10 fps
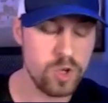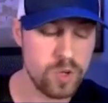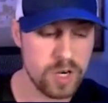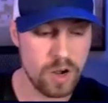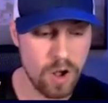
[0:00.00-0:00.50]
You
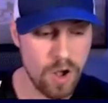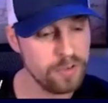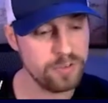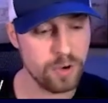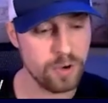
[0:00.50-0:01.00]
can
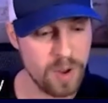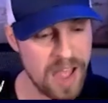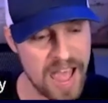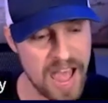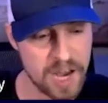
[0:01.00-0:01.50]
also
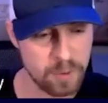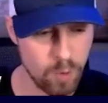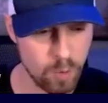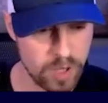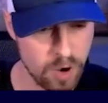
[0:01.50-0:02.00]
add what we